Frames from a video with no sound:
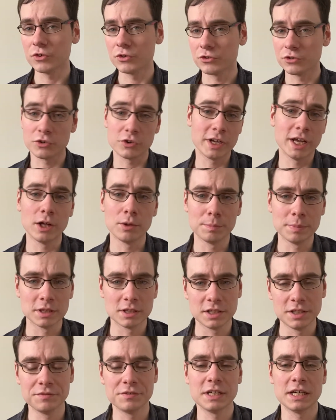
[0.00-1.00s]
So to help
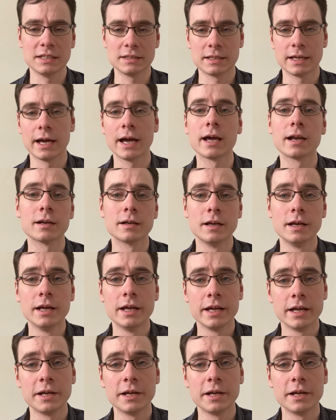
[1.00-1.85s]
alleviate that,